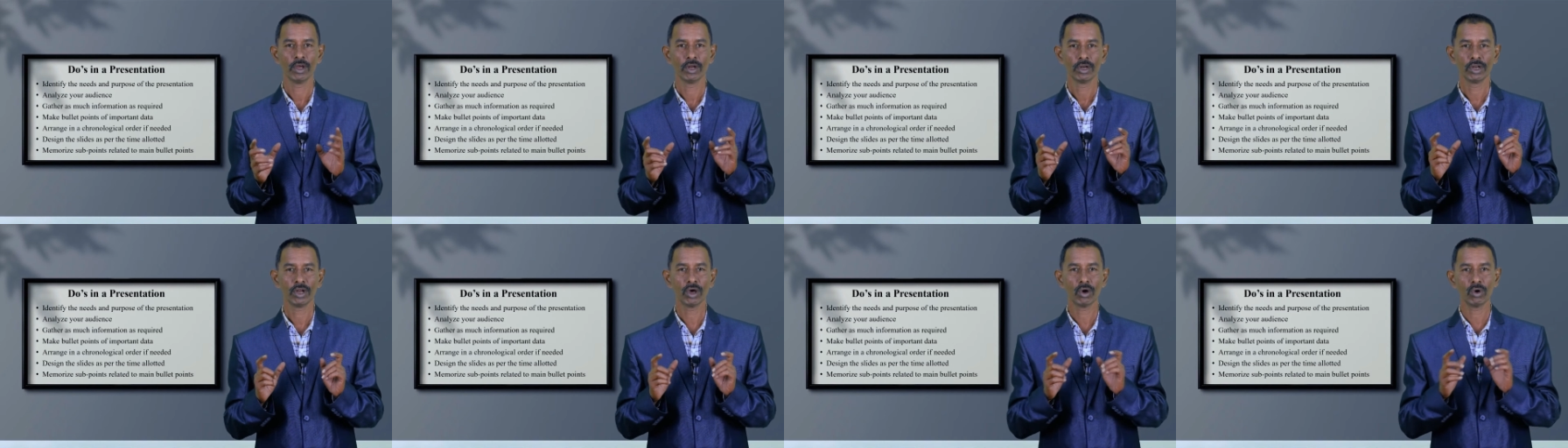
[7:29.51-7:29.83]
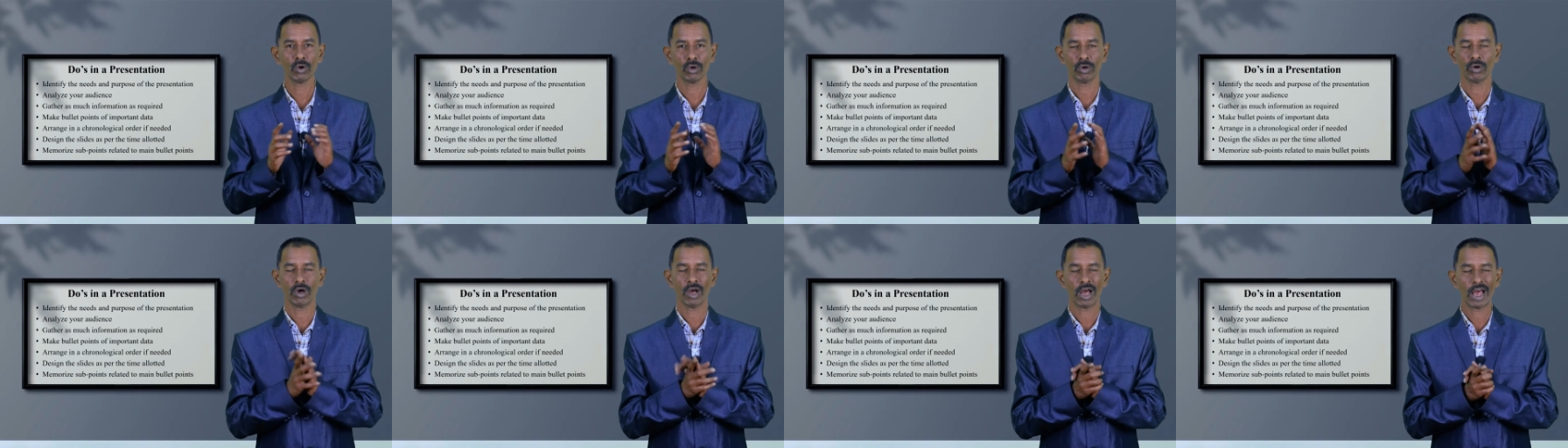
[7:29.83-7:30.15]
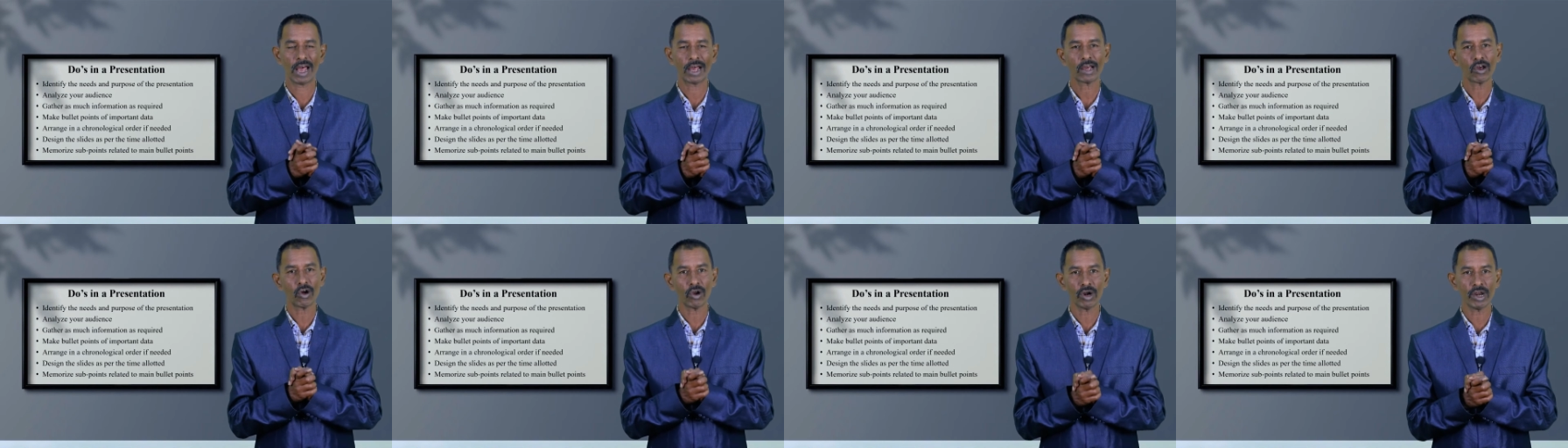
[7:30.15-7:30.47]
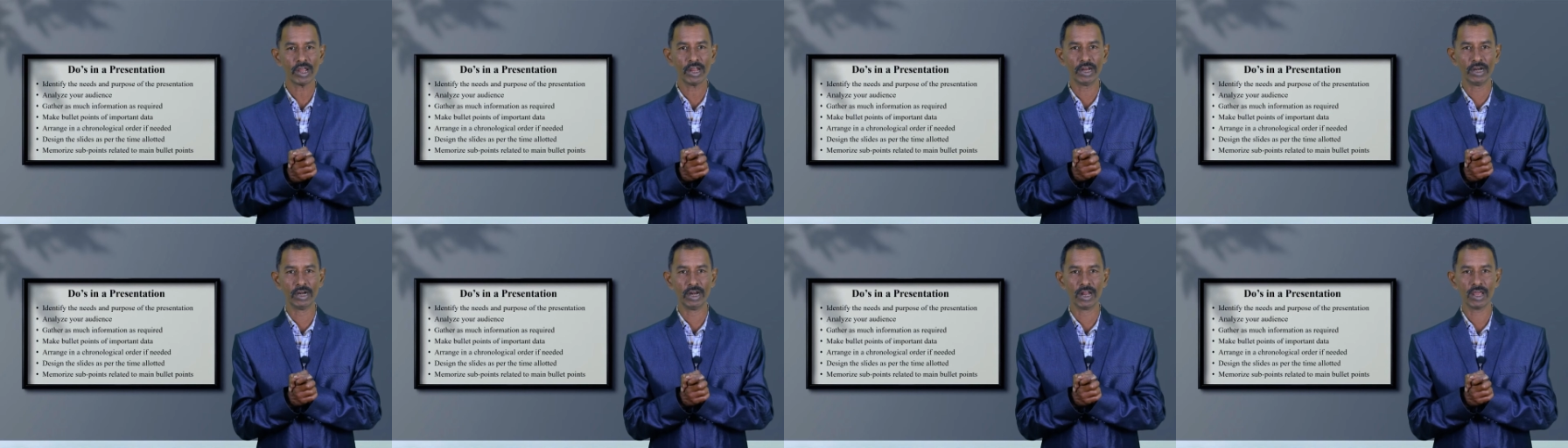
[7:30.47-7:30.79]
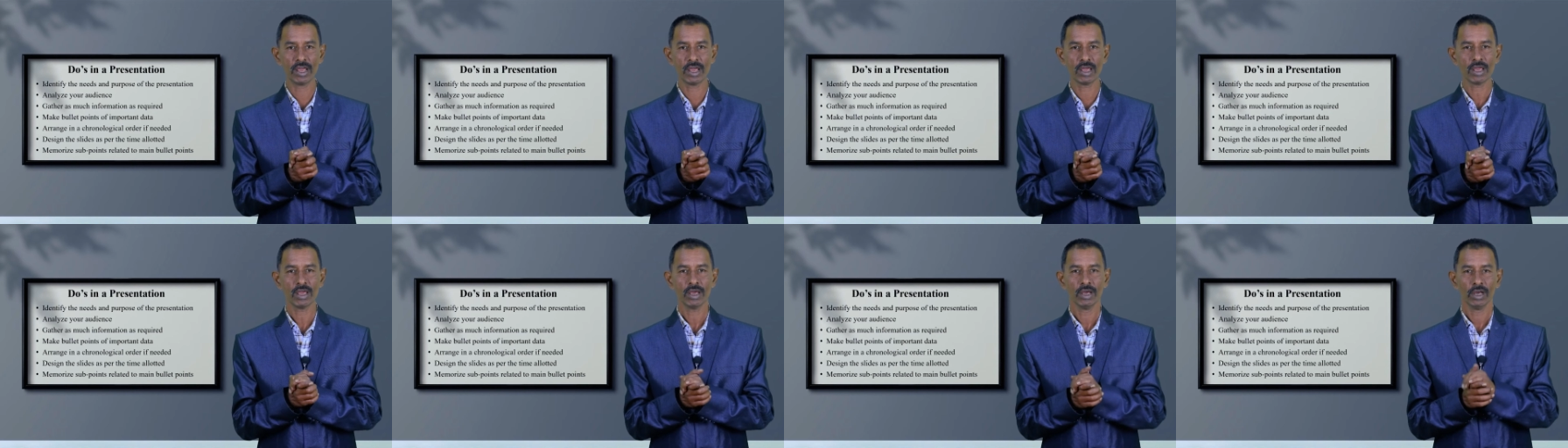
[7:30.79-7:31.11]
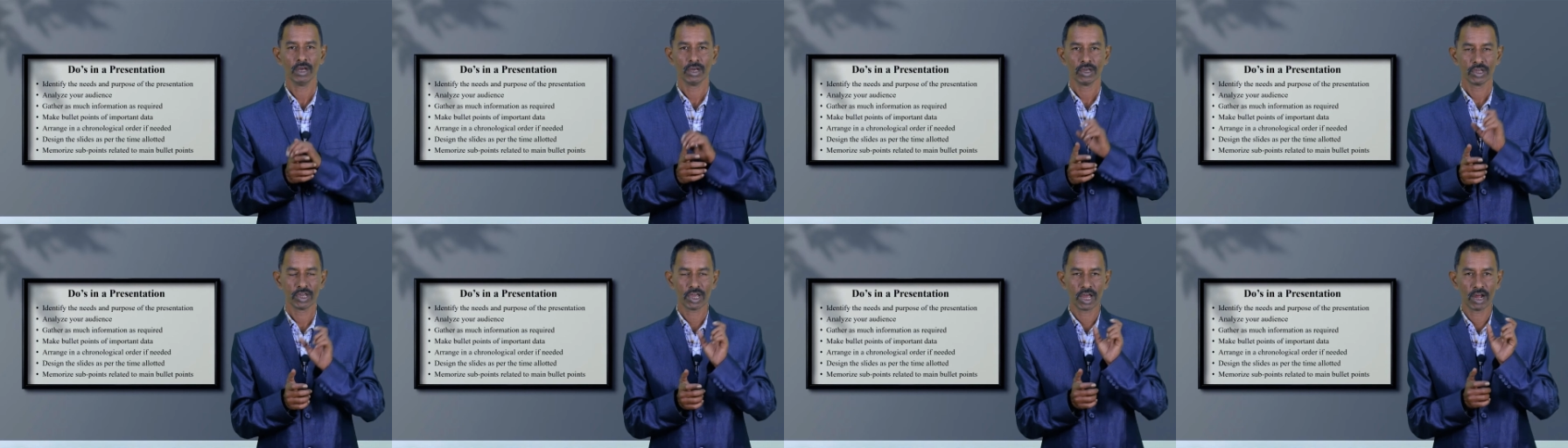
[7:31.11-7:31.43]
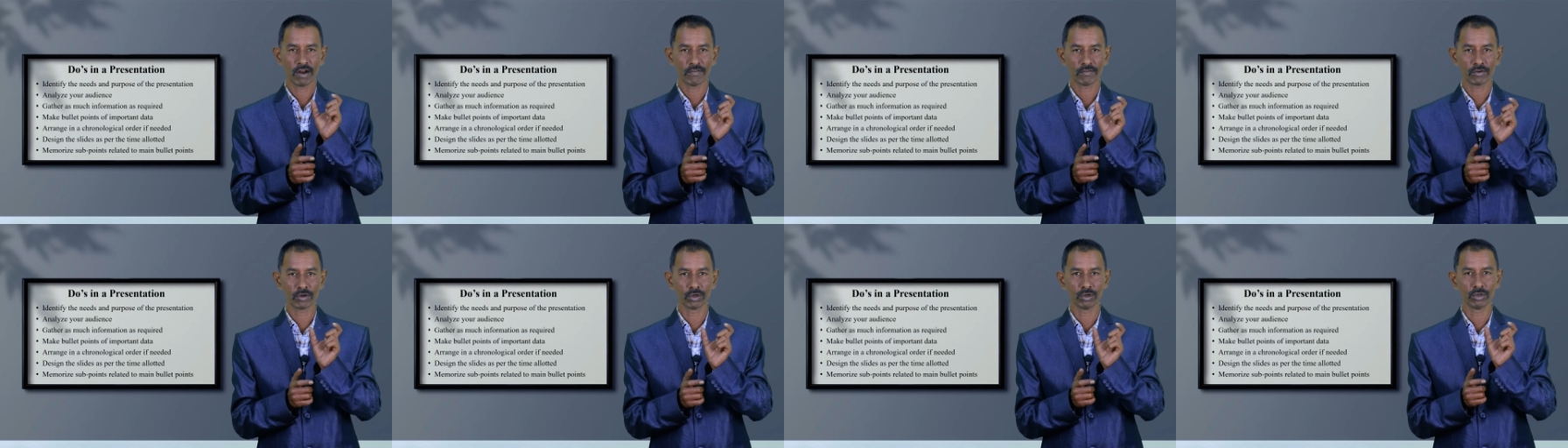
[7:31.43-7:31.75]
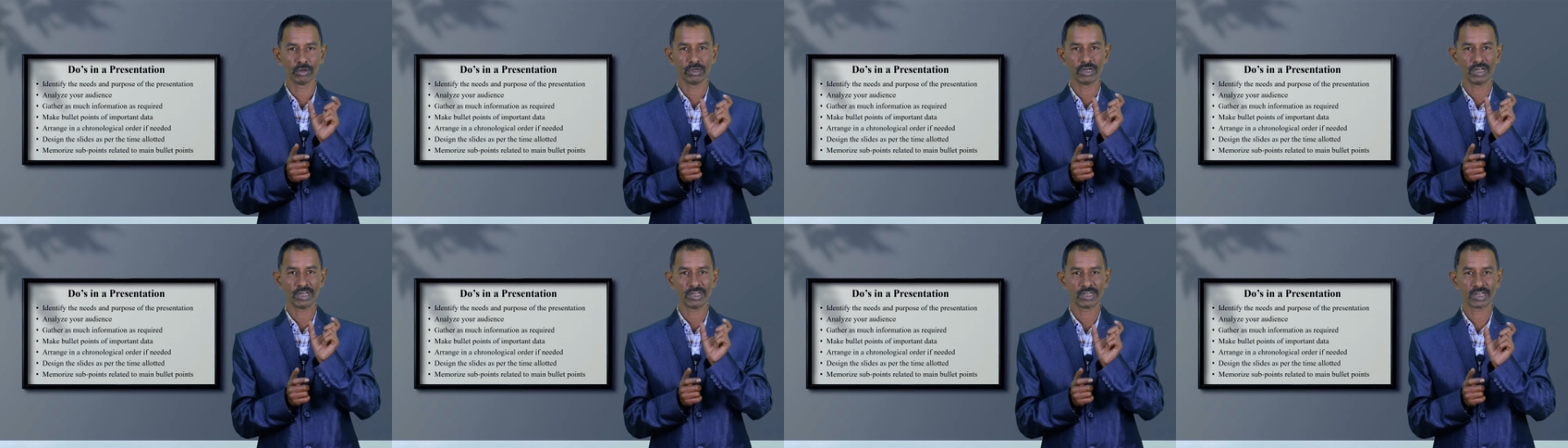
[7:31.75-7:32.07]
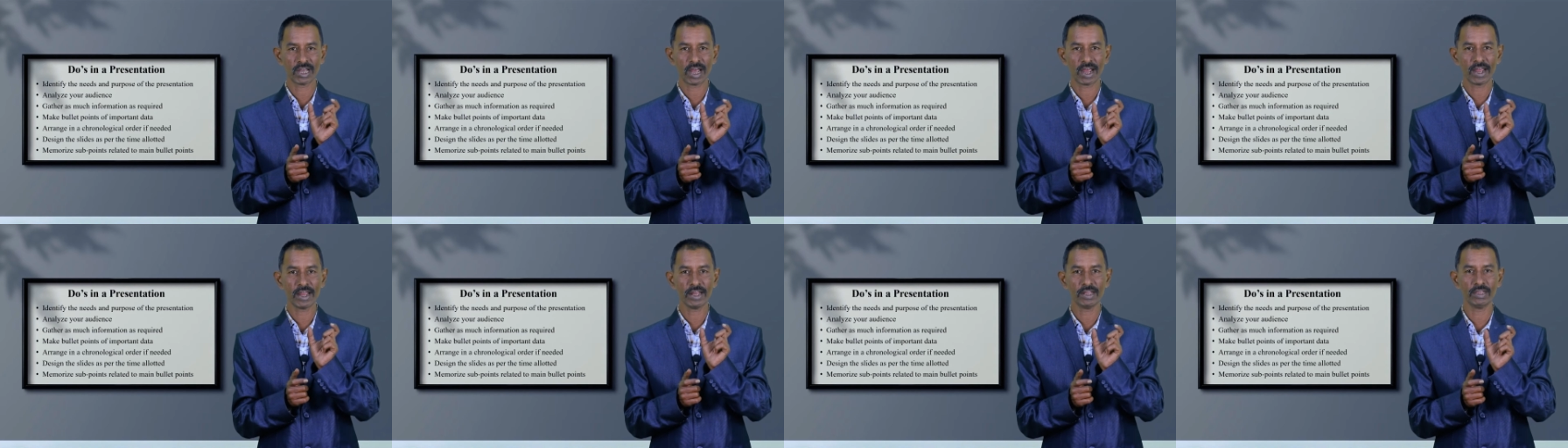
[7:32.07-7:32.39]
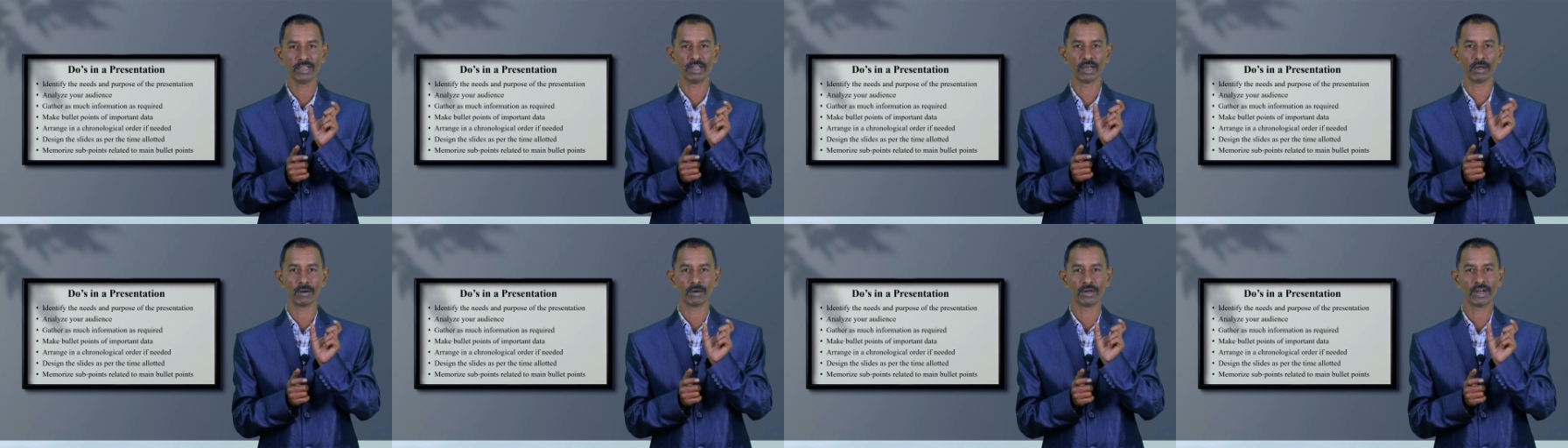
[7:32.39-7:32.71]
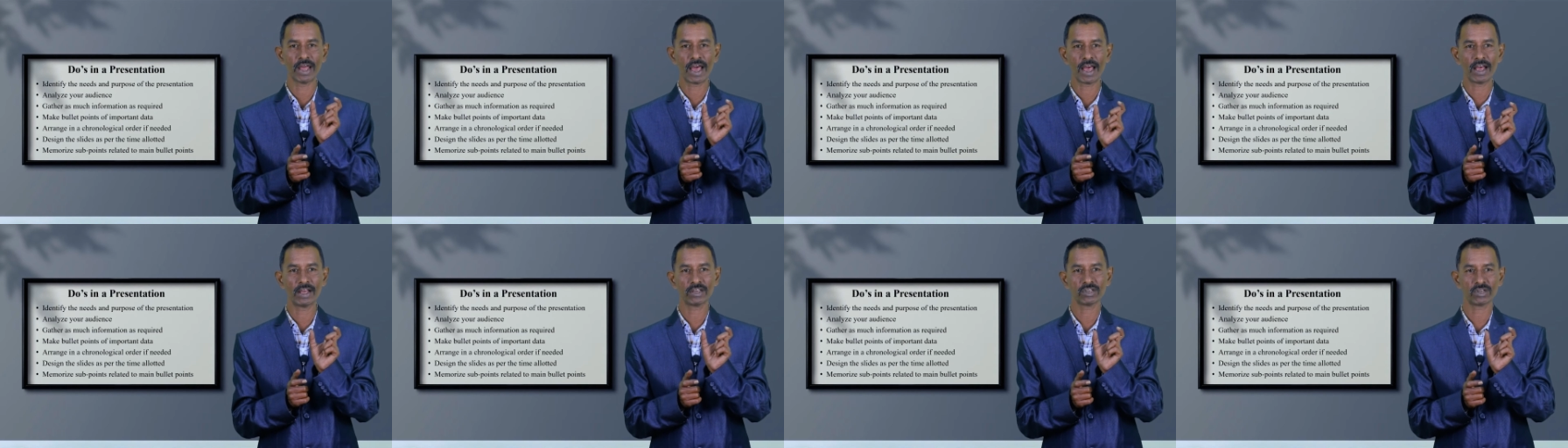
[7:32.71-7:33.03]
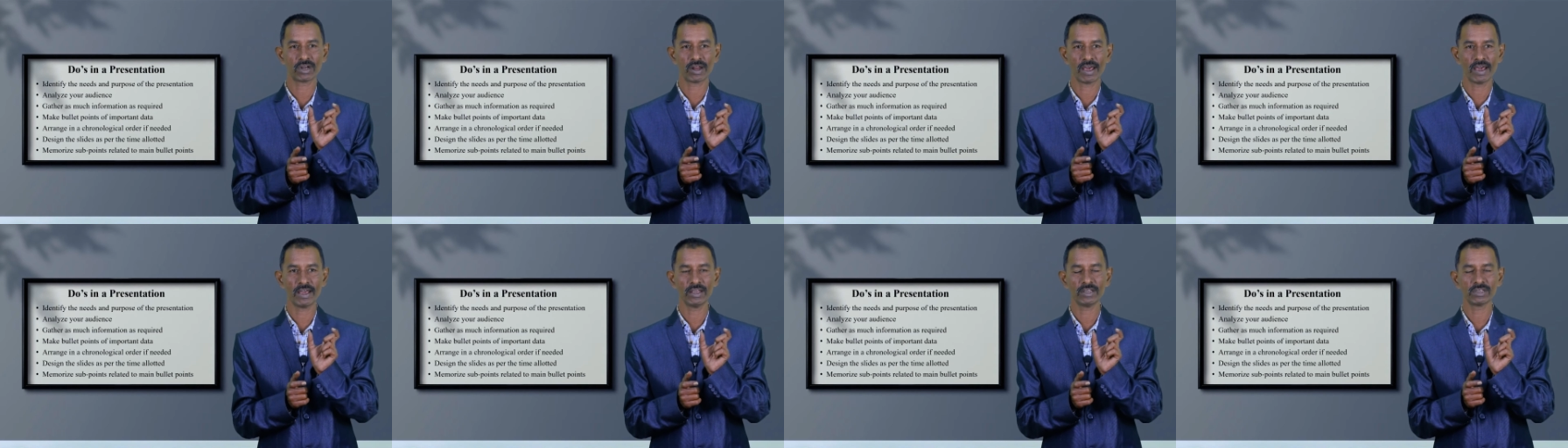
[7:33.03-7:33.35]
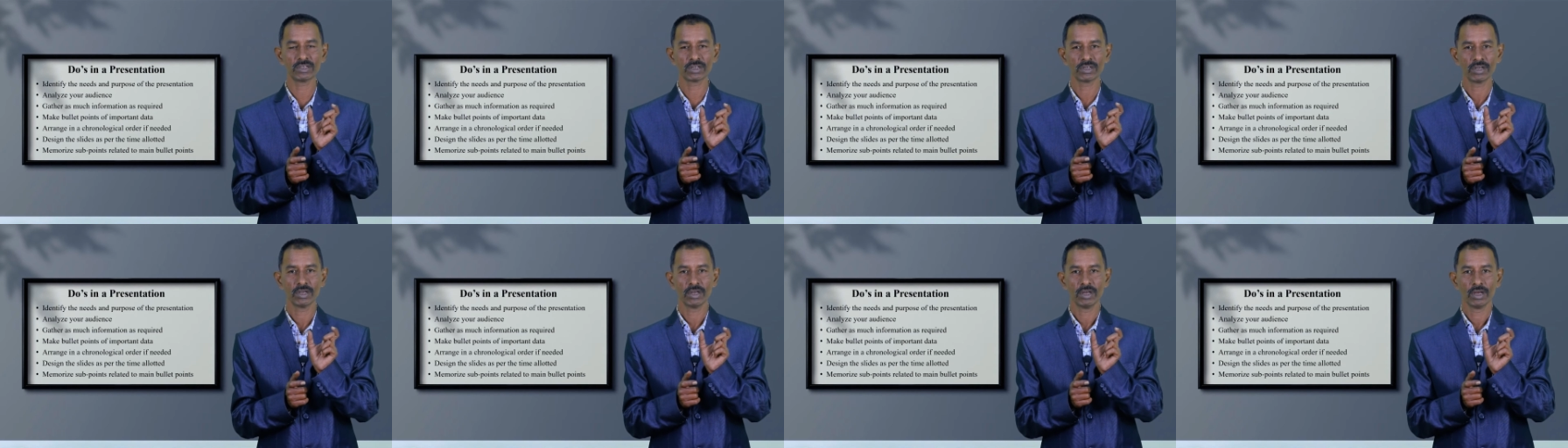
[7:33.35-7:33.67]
Now, accordingly, you have to design the slides